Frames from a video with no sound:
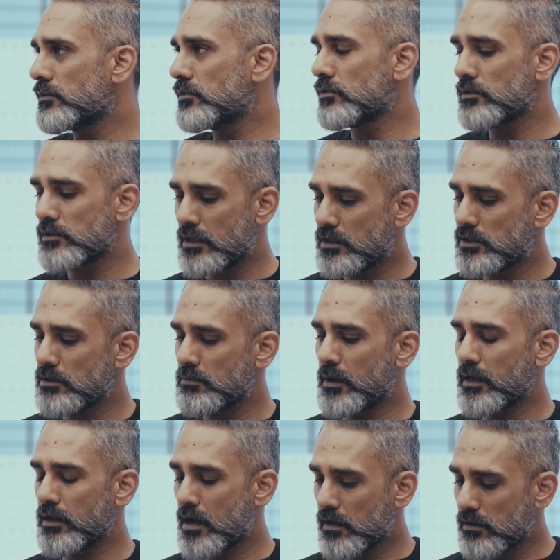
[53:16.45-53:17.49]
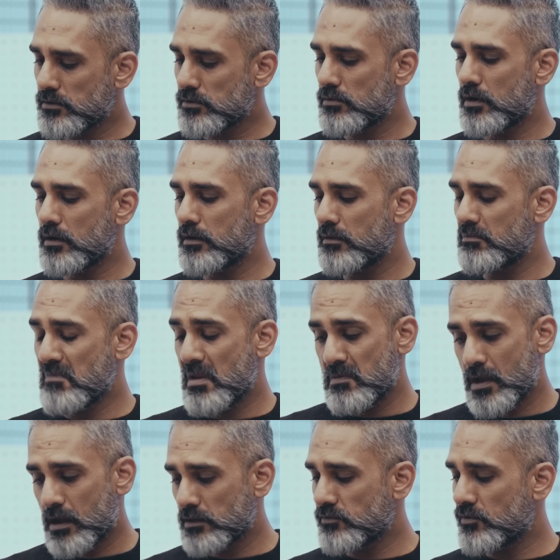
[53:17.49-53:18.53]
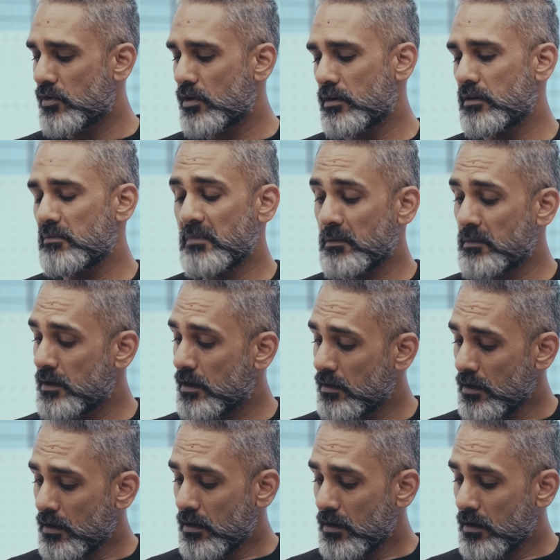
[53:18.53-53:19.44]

So the CNG bike, RS200, maybe RS400, maybe